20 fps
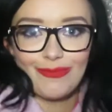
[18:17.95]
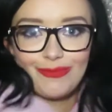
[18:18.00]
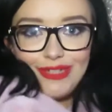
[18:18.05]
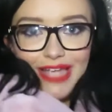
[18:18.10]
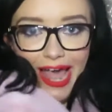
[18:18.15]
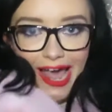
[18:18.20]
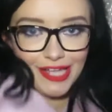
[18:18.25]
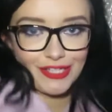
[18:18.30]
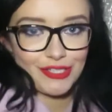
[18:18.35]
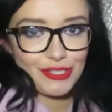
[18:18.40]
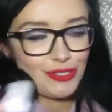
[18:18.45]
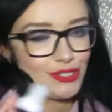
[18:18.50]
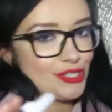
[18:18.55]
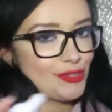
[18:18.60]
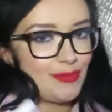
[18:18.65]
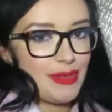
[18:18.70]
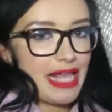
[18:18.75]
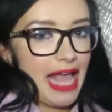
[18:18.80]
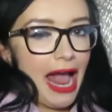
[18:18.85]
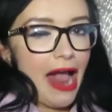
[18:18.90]
Yeah,
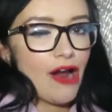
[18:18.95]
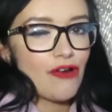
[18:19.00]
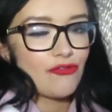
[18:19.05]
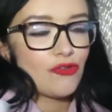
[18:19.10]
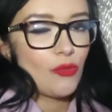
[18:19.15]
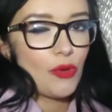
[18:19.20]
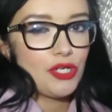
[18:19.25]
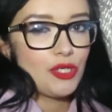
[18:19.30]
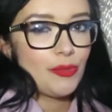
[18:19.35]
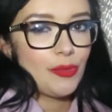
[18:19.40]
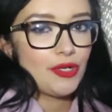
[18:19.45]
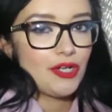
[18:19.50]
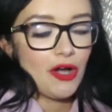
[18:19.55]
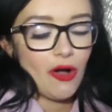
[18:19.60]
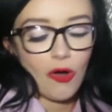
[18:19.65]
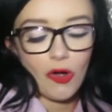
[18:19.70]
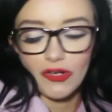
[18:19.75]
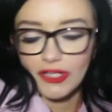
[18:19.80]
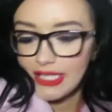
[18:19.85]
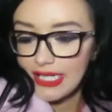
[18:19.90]
just be careful when you put it
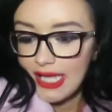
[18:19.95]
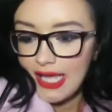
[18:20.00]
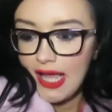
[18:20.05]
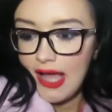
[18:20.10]
on.